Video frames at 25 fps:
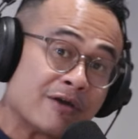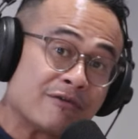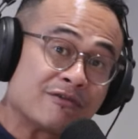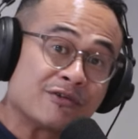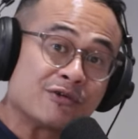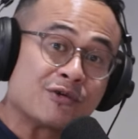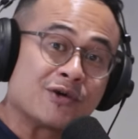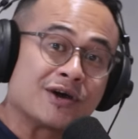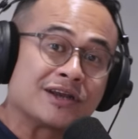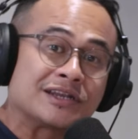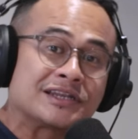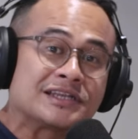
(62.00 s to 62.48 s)

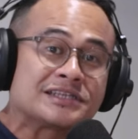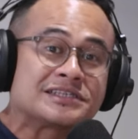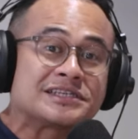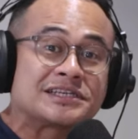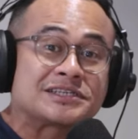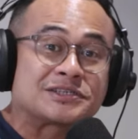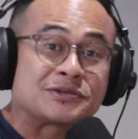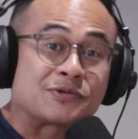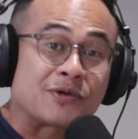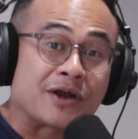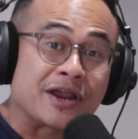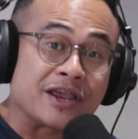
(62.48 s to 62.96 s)
everyone, this
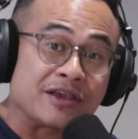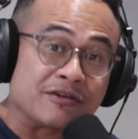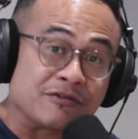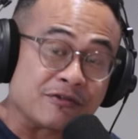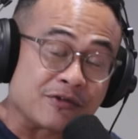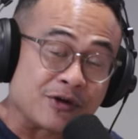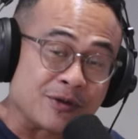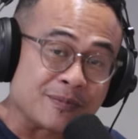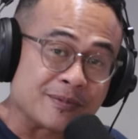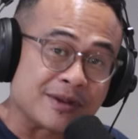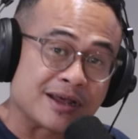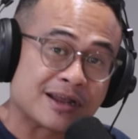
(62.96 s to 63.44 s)
is Ray
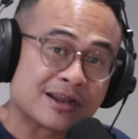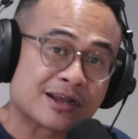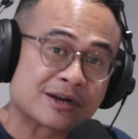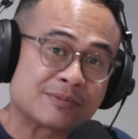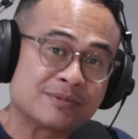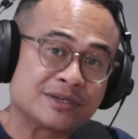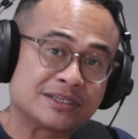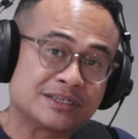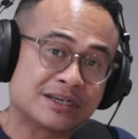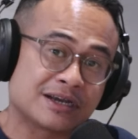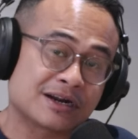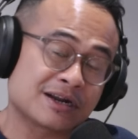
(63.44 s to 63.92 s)
from Nalar
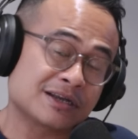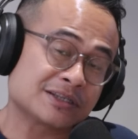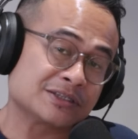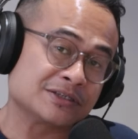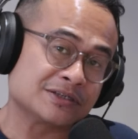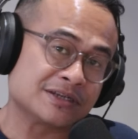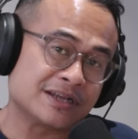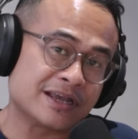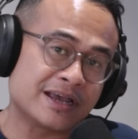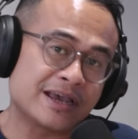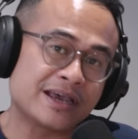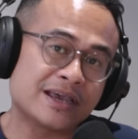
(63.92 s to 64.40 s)
Bicara.
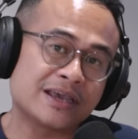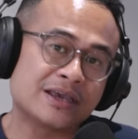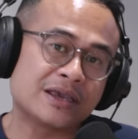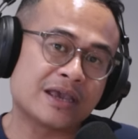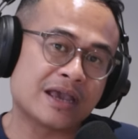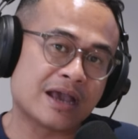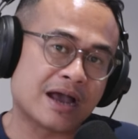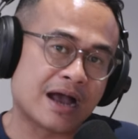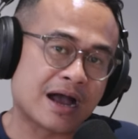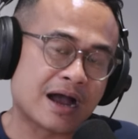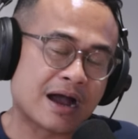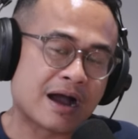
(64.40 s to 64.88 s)

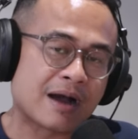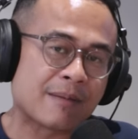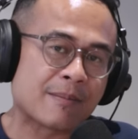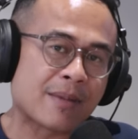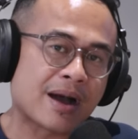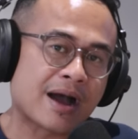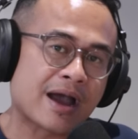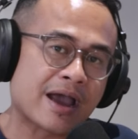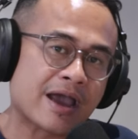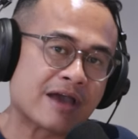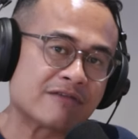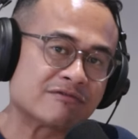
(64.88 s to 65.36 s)
Today
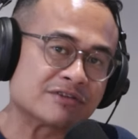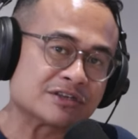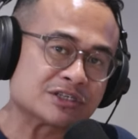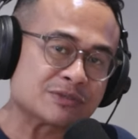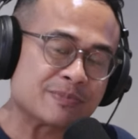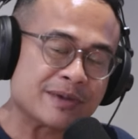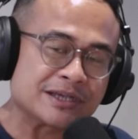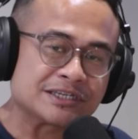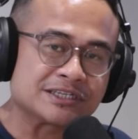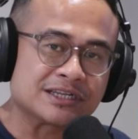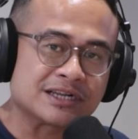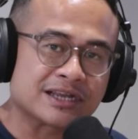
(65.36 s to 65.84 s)
I have a
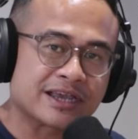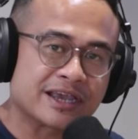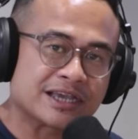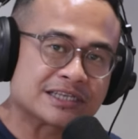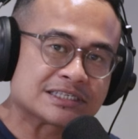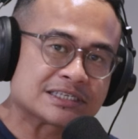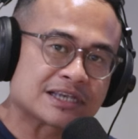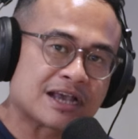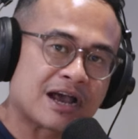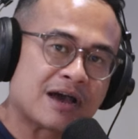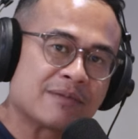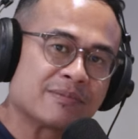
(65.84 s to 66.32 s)
special
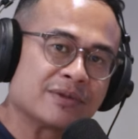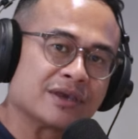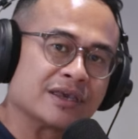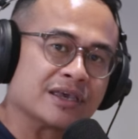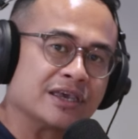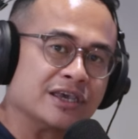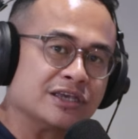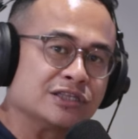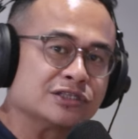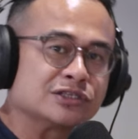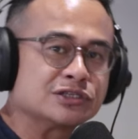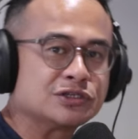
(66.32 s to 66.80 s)
guest
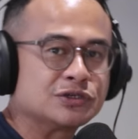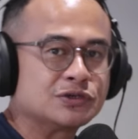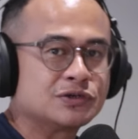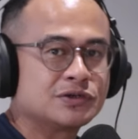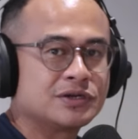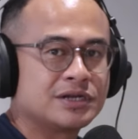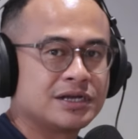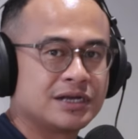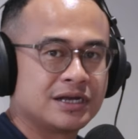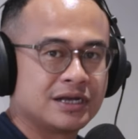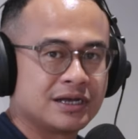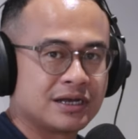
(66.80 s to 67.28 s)
coming
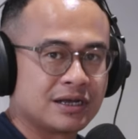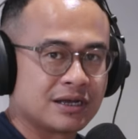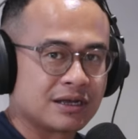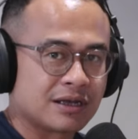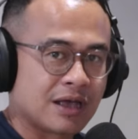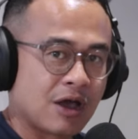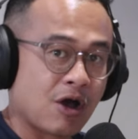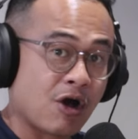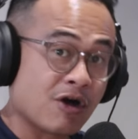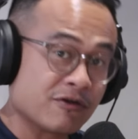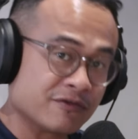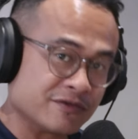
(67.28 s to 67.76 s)
into the
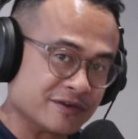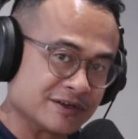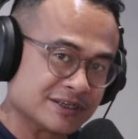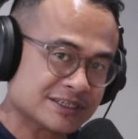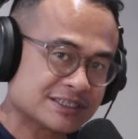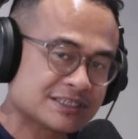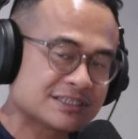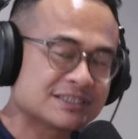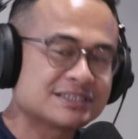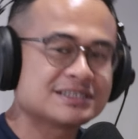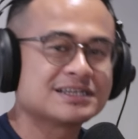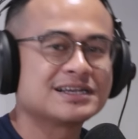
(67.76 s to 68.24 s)

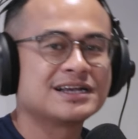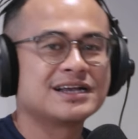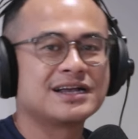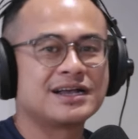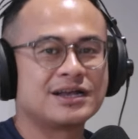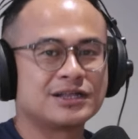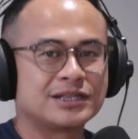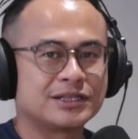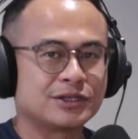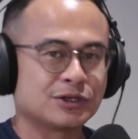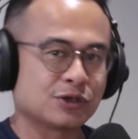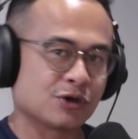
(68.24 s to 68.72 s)
office
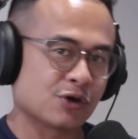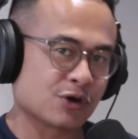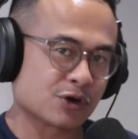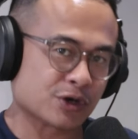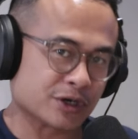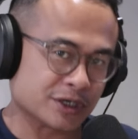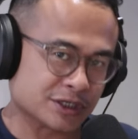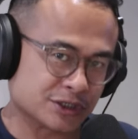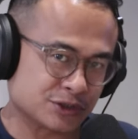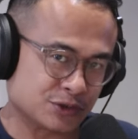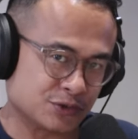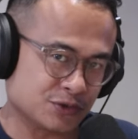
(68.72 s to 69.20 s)

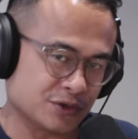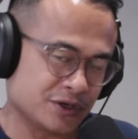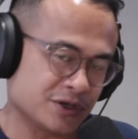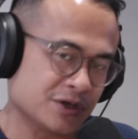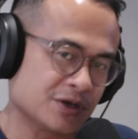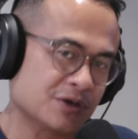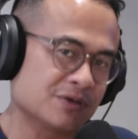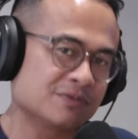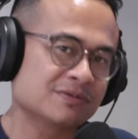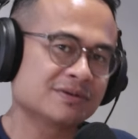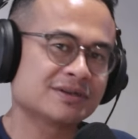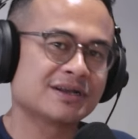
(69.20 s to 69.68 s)
or the
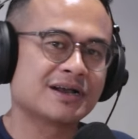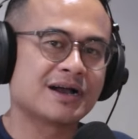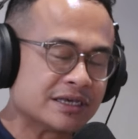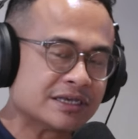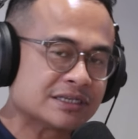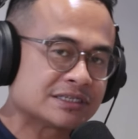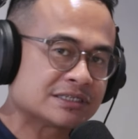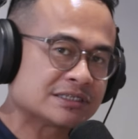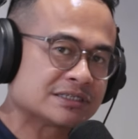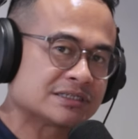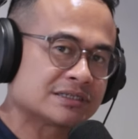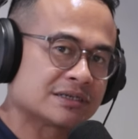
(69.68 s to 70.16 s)
studio.
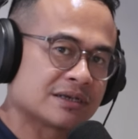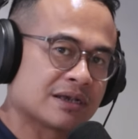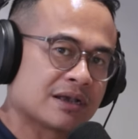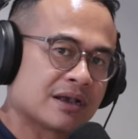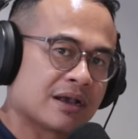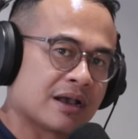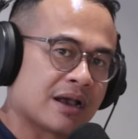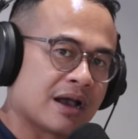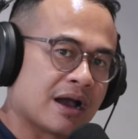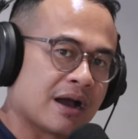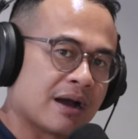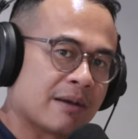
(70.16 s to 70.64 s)
He's
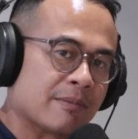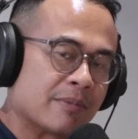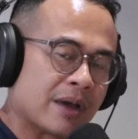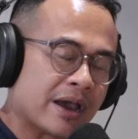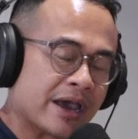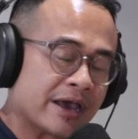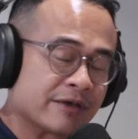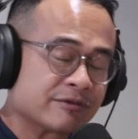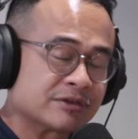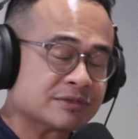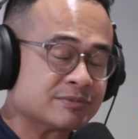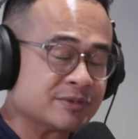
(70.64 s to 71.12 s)

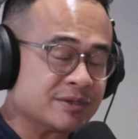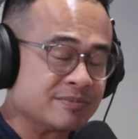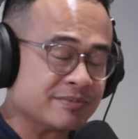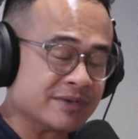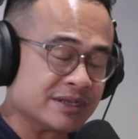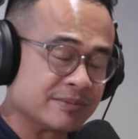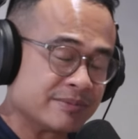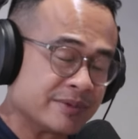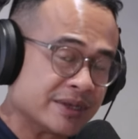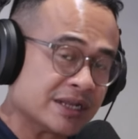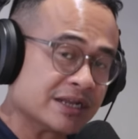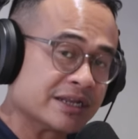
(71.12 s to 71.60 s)
has been
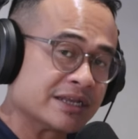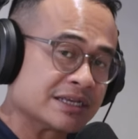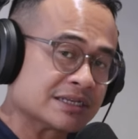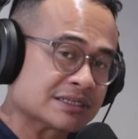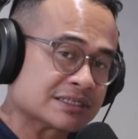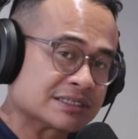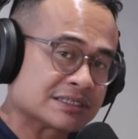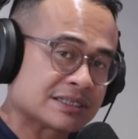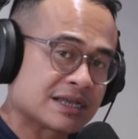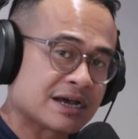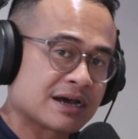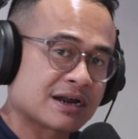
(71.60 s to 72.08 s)

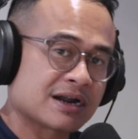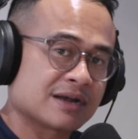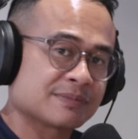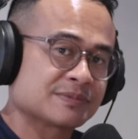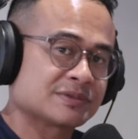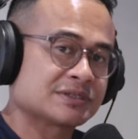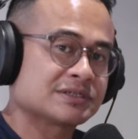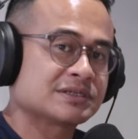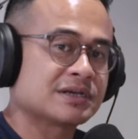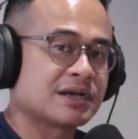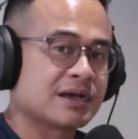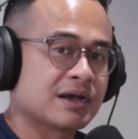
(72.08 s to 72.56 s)
building
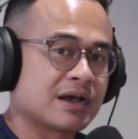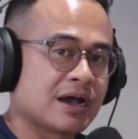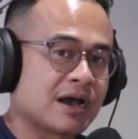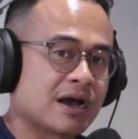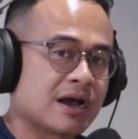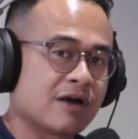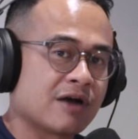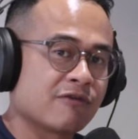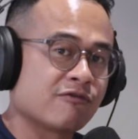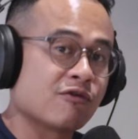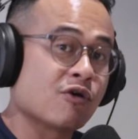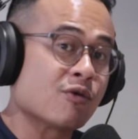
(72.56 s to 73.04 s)
startups
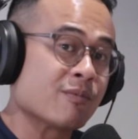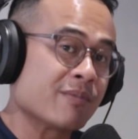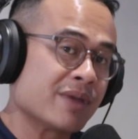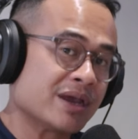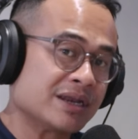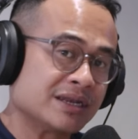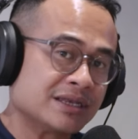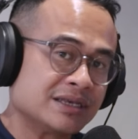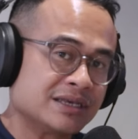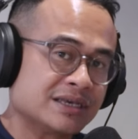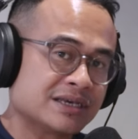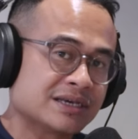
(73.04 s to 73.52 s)
for
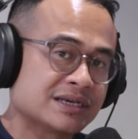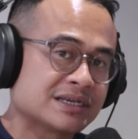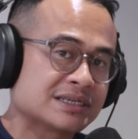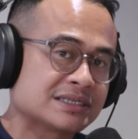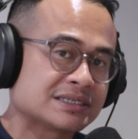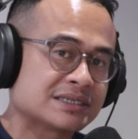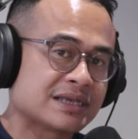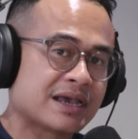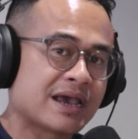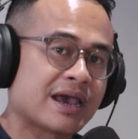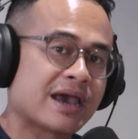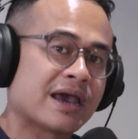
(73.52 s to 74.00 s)
many
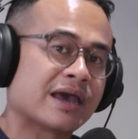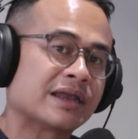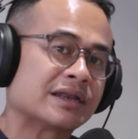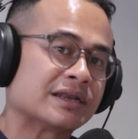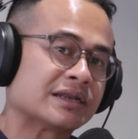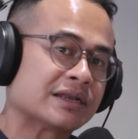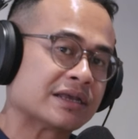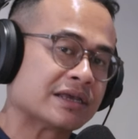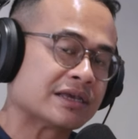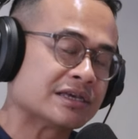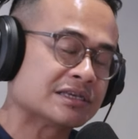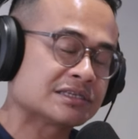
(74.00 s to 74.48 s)
years,
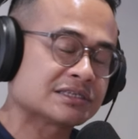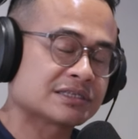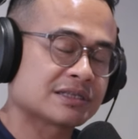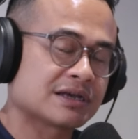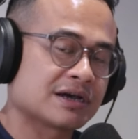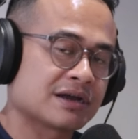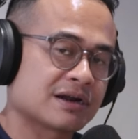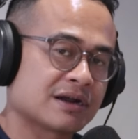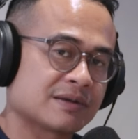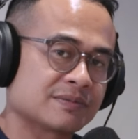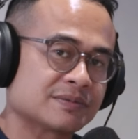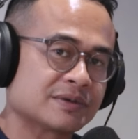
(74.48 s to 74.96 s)
and his
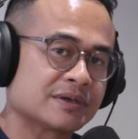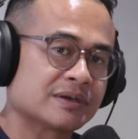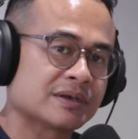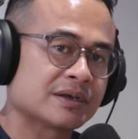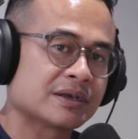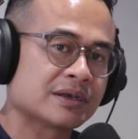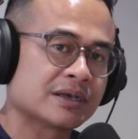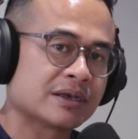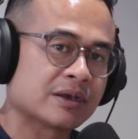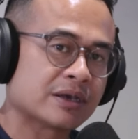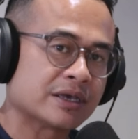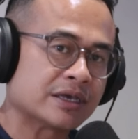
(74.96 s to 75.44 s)
startup
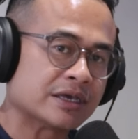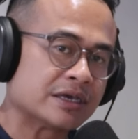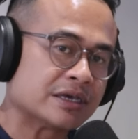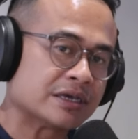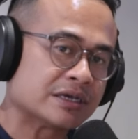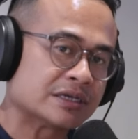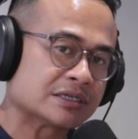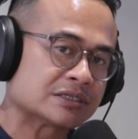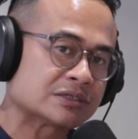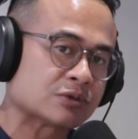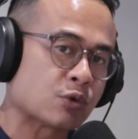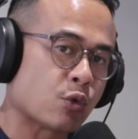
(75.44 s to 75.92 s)

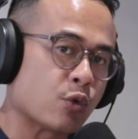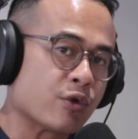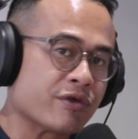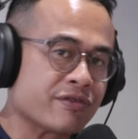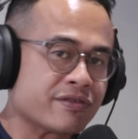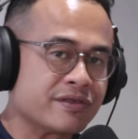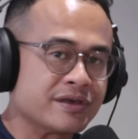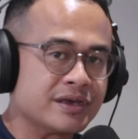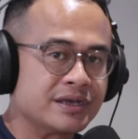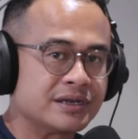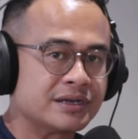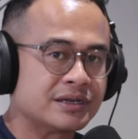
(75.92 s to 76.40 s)
is
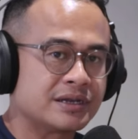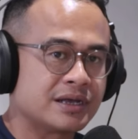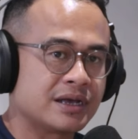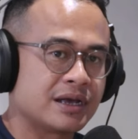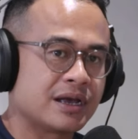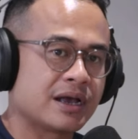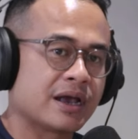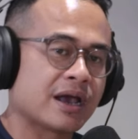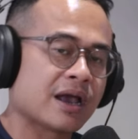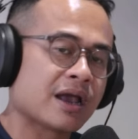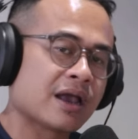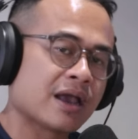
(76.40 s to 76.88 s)
within
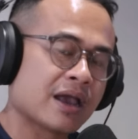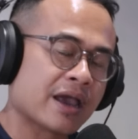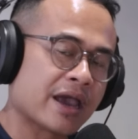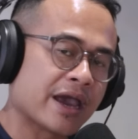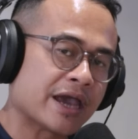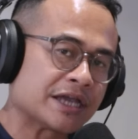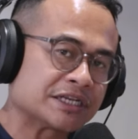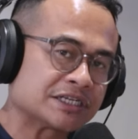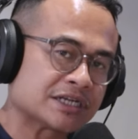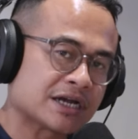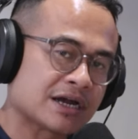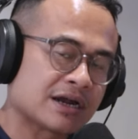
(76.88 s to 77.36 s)
the
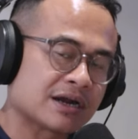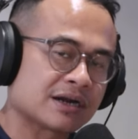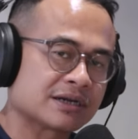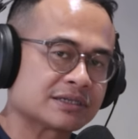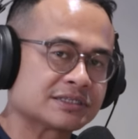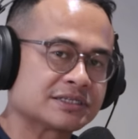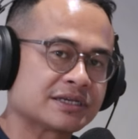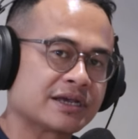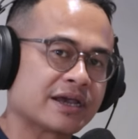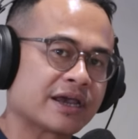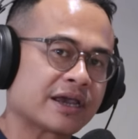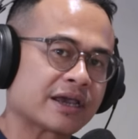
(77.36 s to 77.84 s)
HR
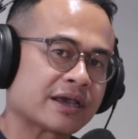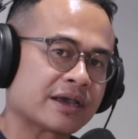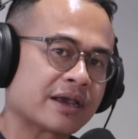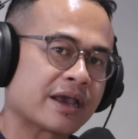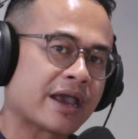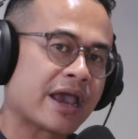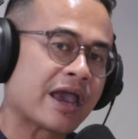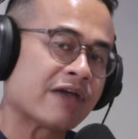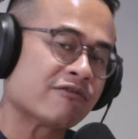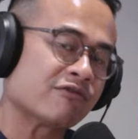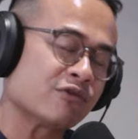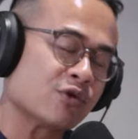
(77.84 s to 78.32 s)

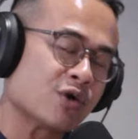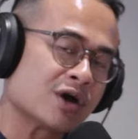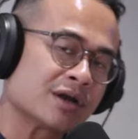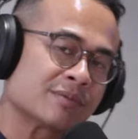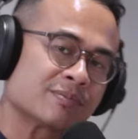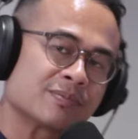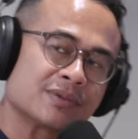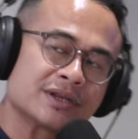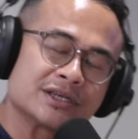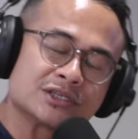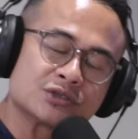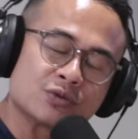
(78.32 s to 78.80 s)
tech.
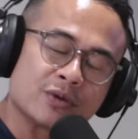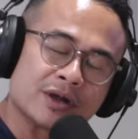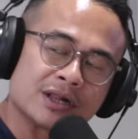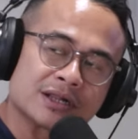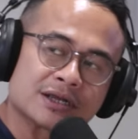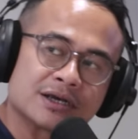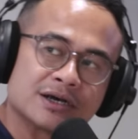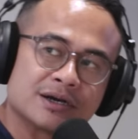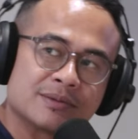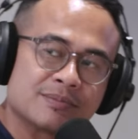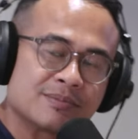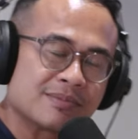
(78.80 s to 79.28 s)
Everyone please
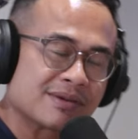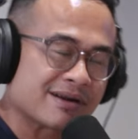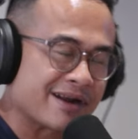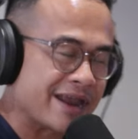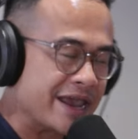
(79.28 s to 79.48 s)
welcome